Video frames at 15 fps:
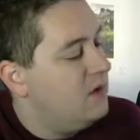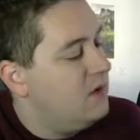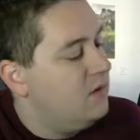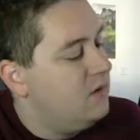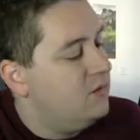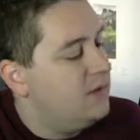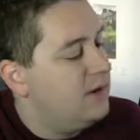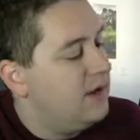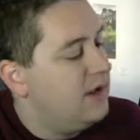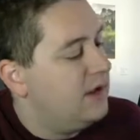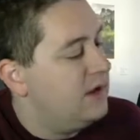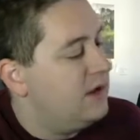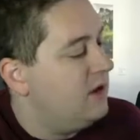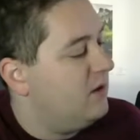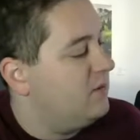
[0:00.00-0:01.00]
who's been
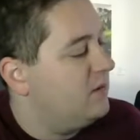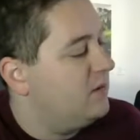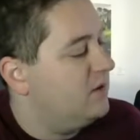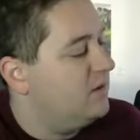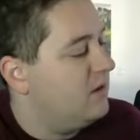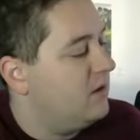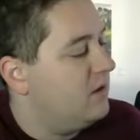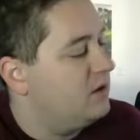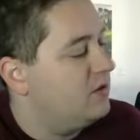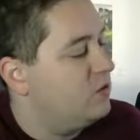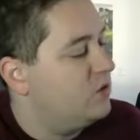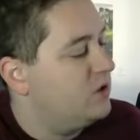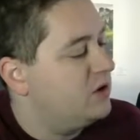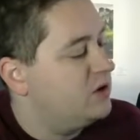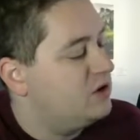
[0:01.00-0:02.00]
hanging out with us on
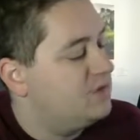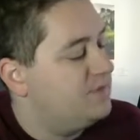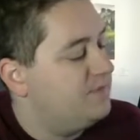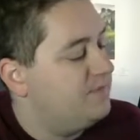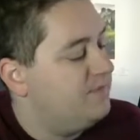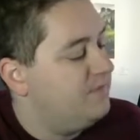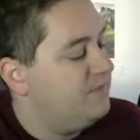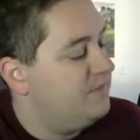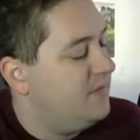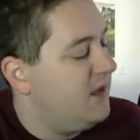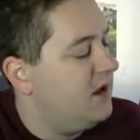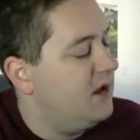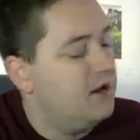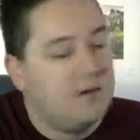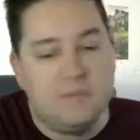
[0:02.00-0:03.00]
Twitch.
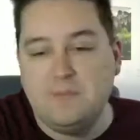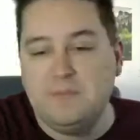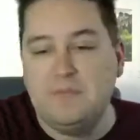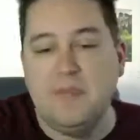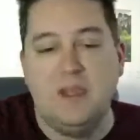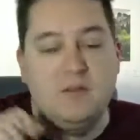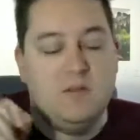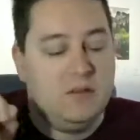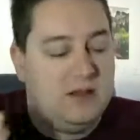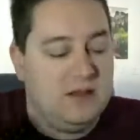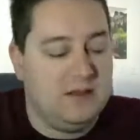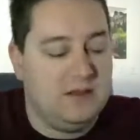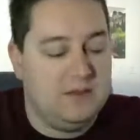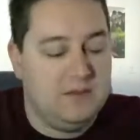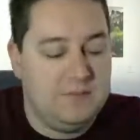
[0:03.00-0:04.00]
Aiden. That's who that
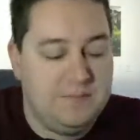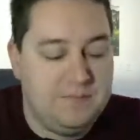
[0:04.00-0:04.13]
is.